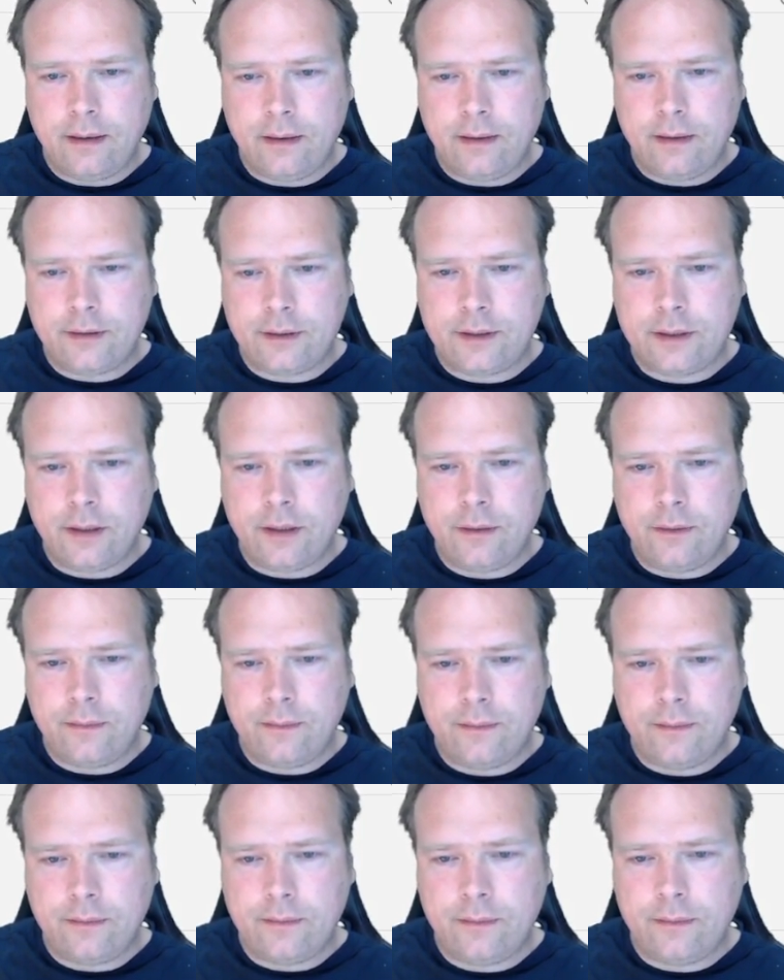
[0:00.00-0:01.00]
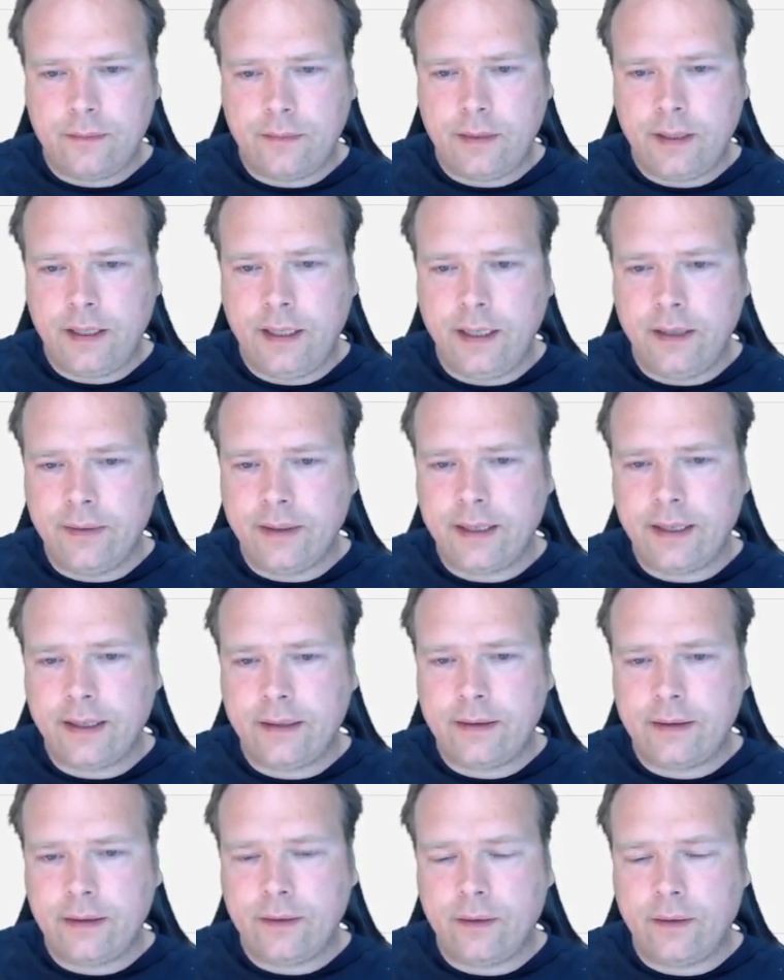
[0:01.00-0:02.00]
So here we
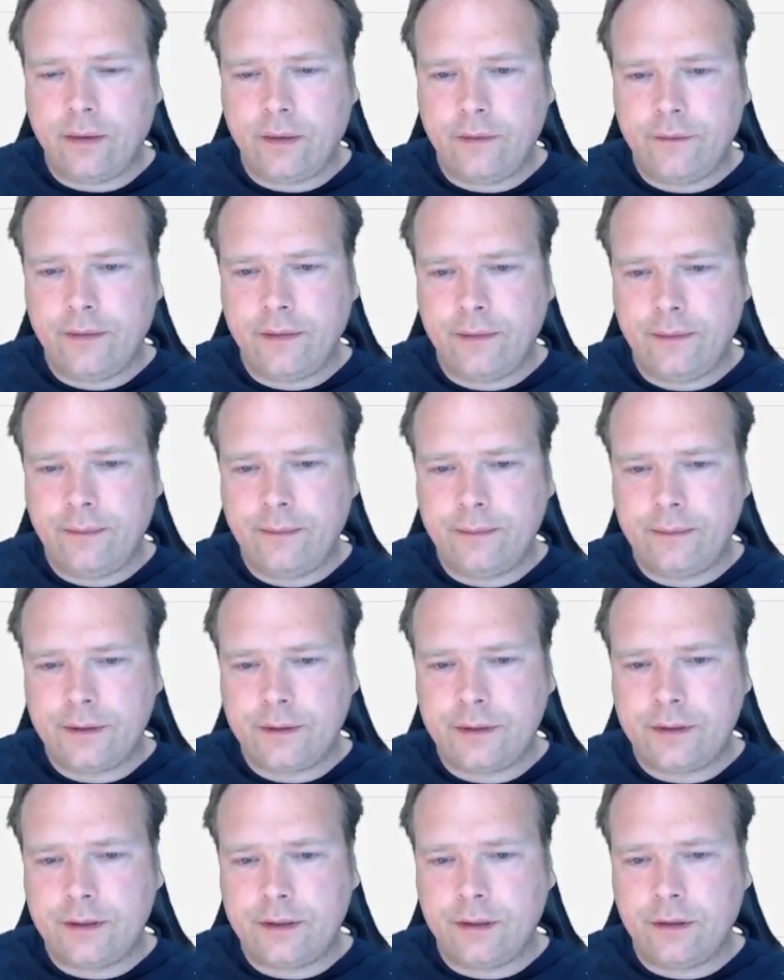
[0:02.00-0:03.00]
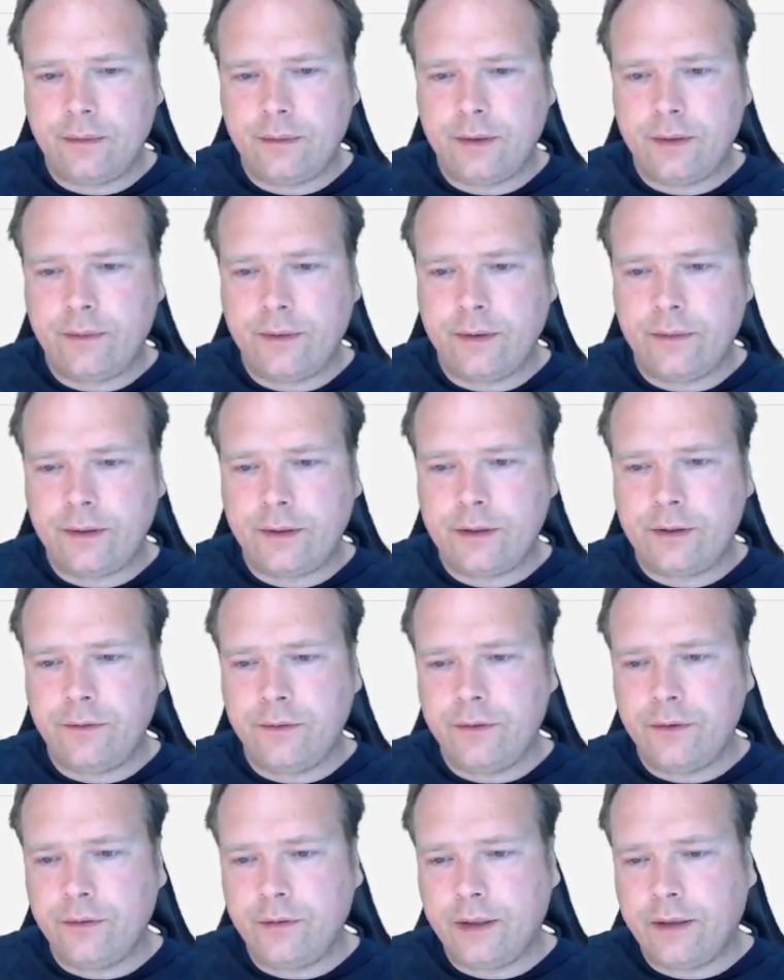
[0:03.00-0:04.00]
get the author. So what should
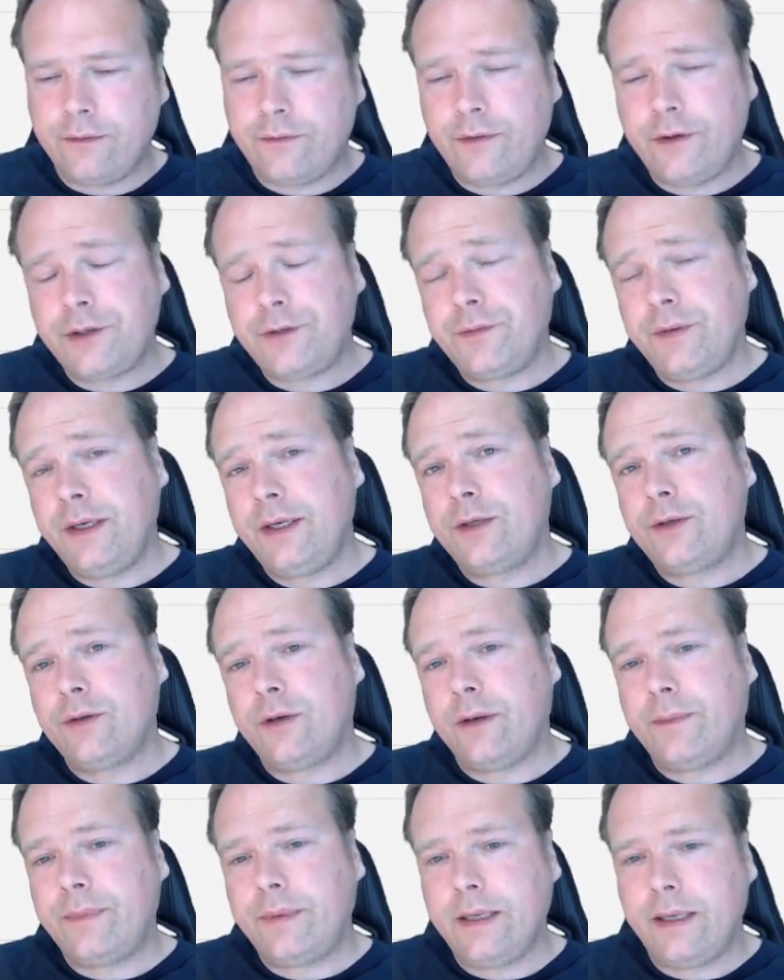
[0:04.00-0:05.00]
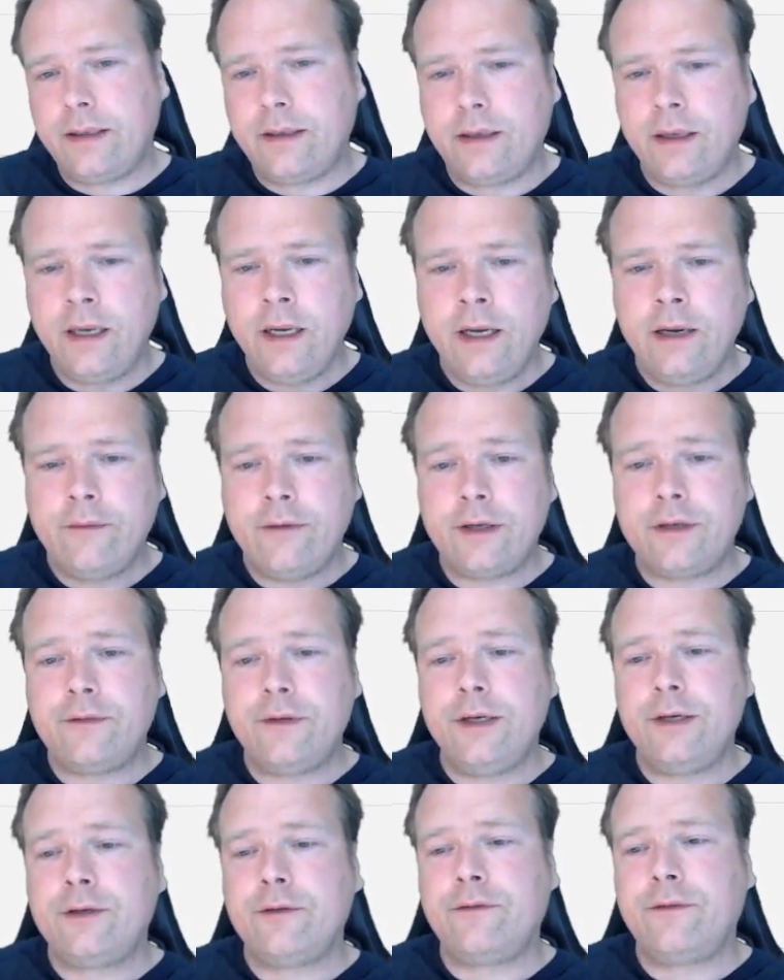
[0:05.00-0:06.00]
we do now? First, we need to update. First,
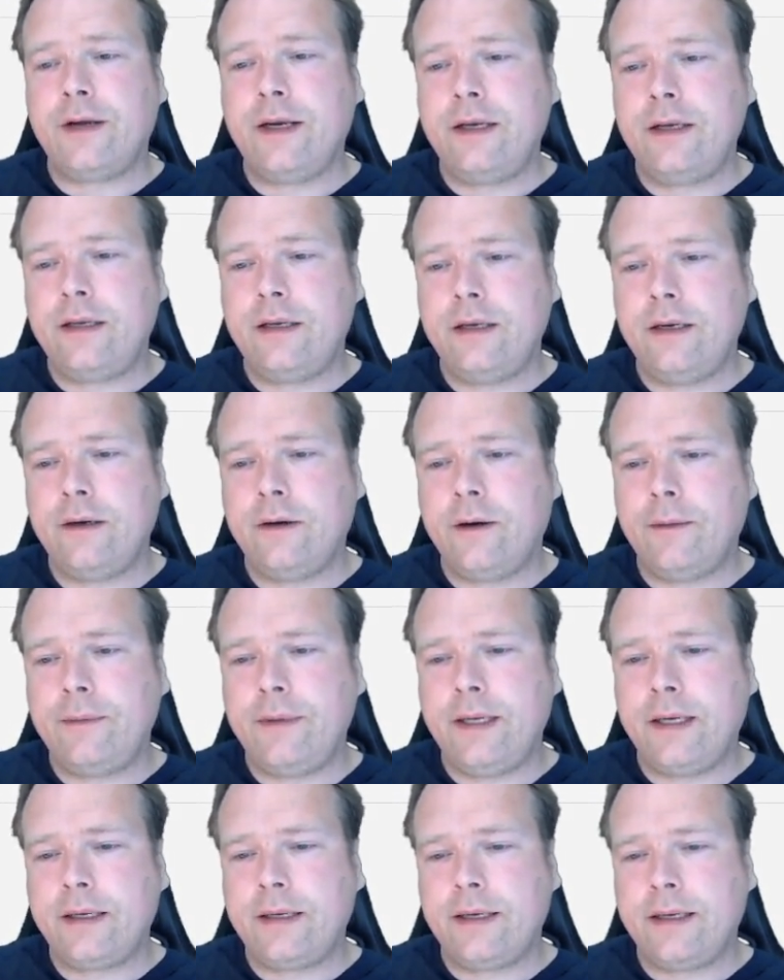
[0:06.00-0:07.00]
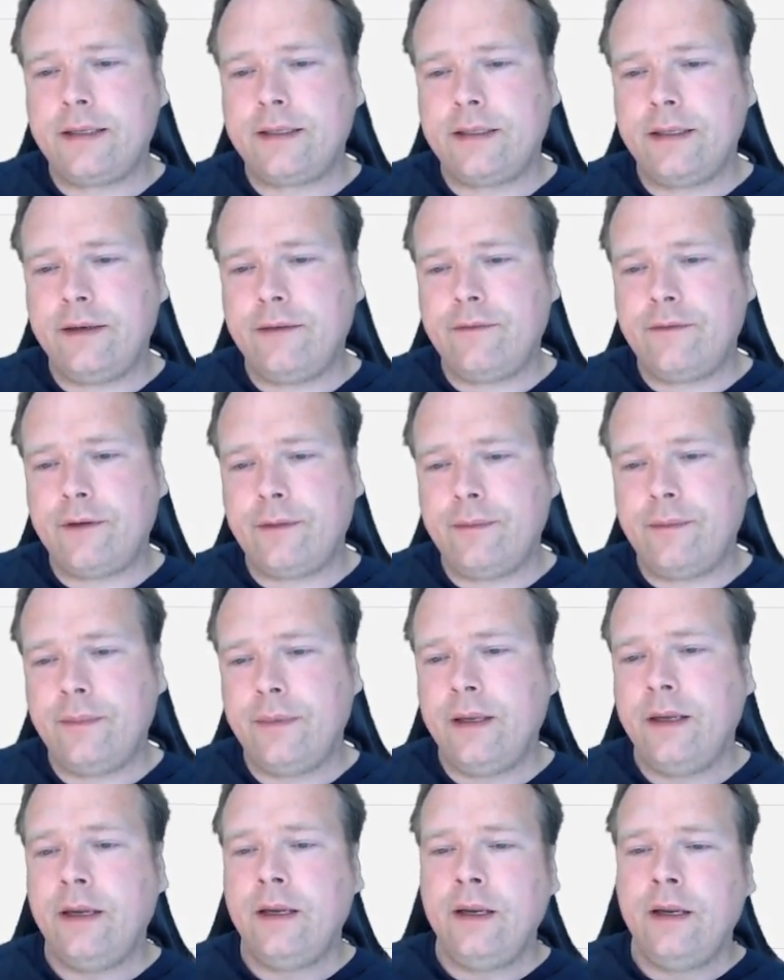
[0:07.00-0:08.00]
we need to find the object actually from
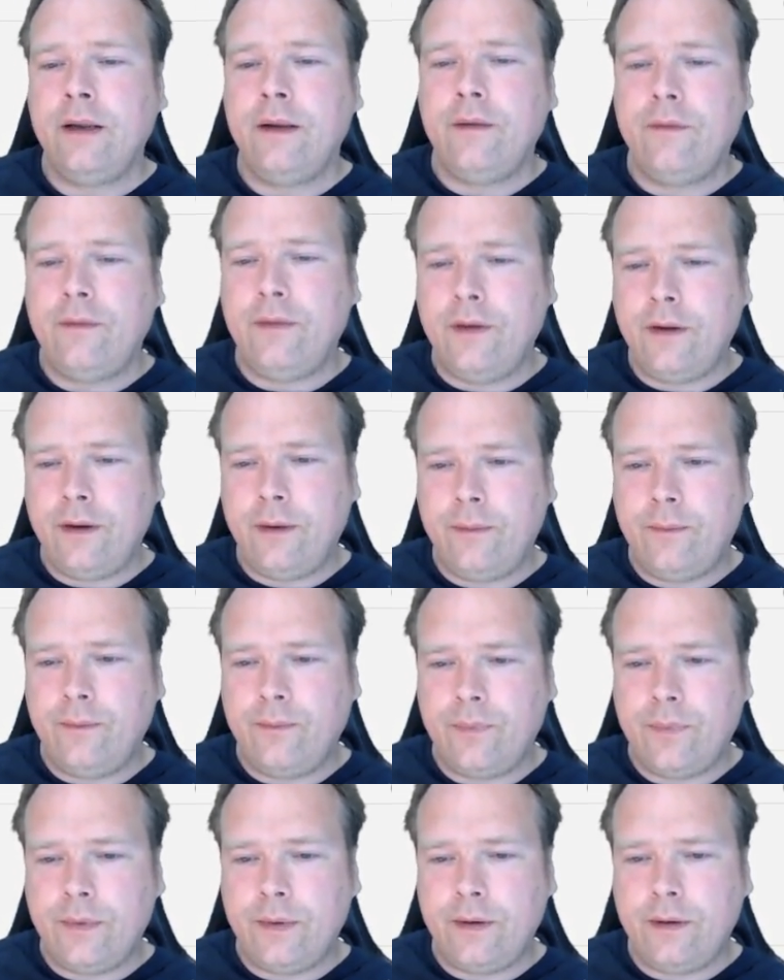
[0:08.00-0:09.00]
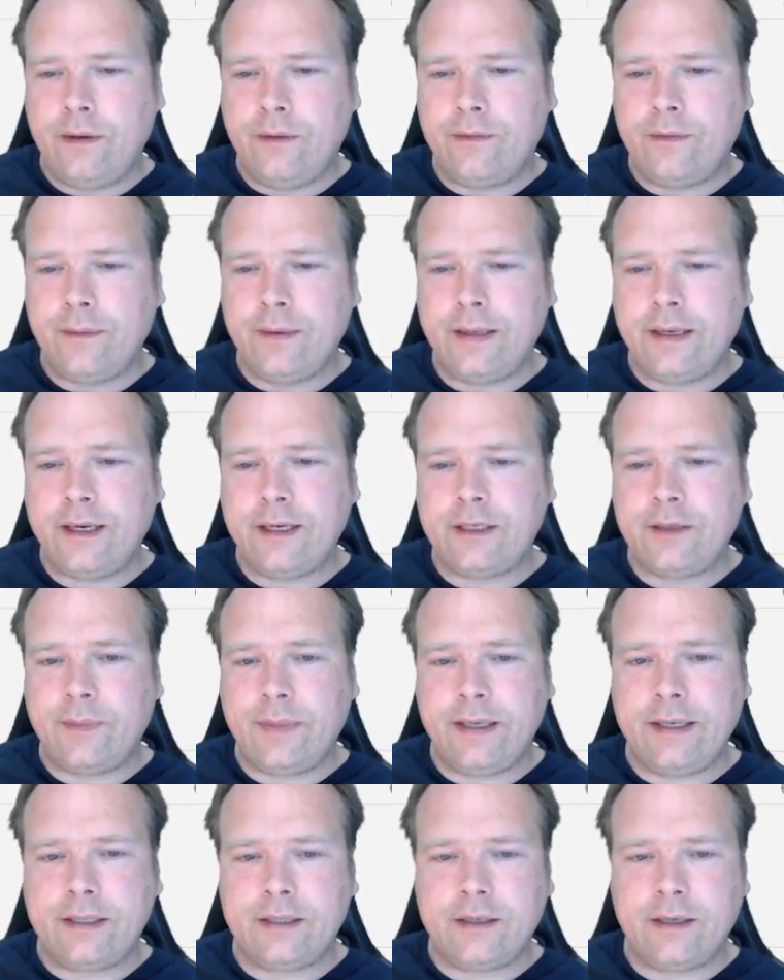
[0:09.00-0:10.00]
the
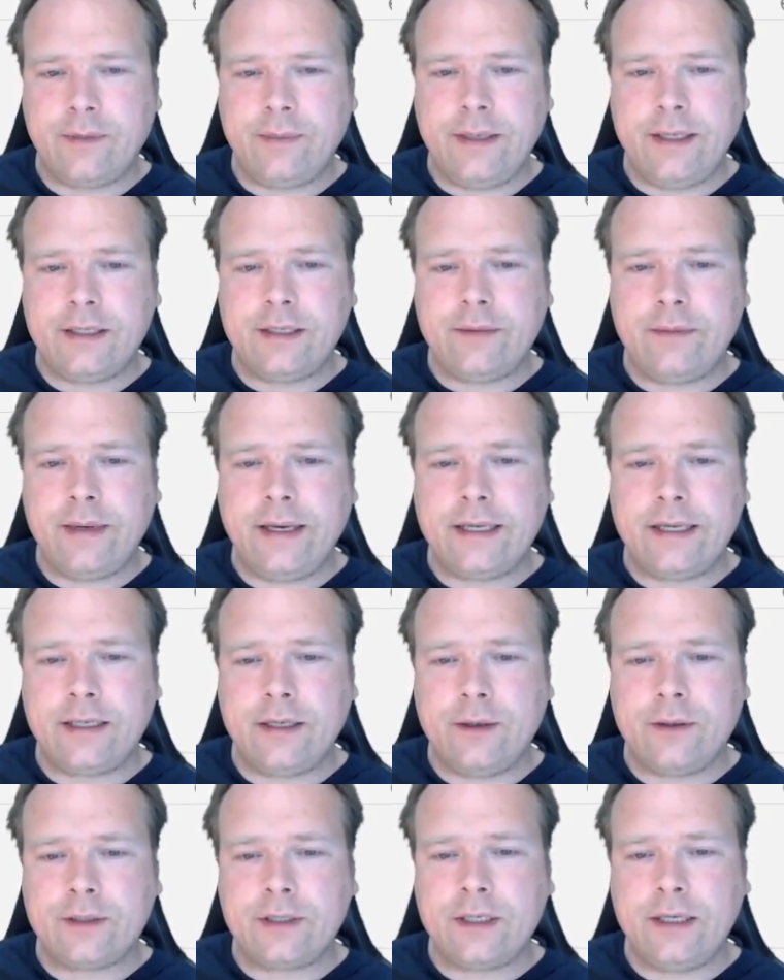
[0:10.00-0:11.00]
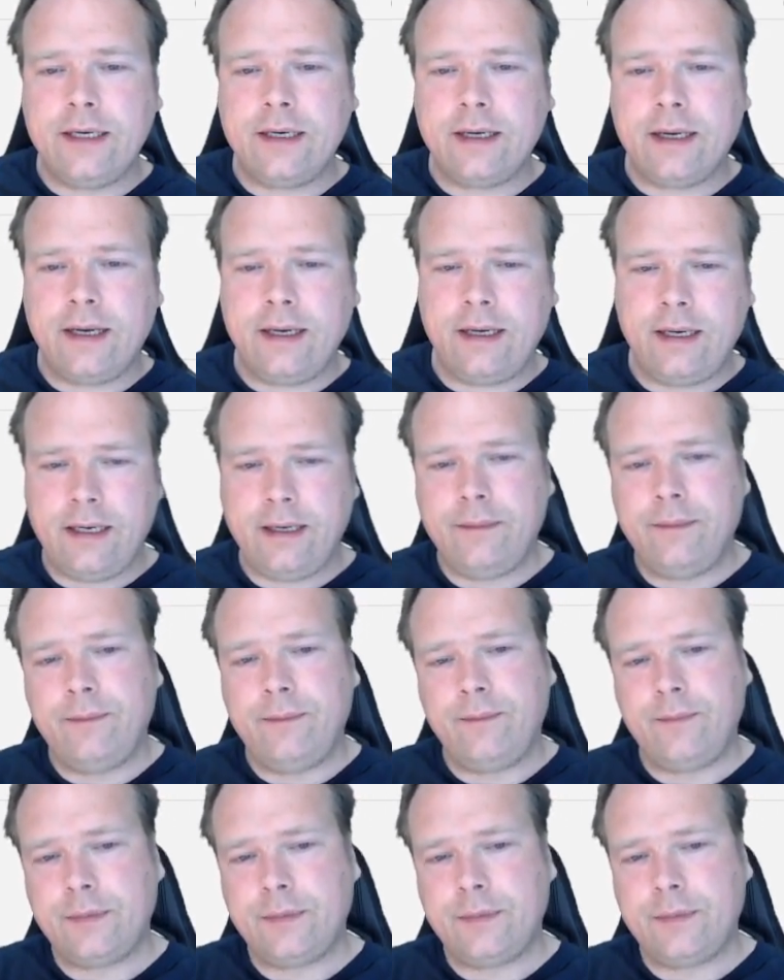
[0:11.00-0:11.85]
database. So that means that we actually also need an ID.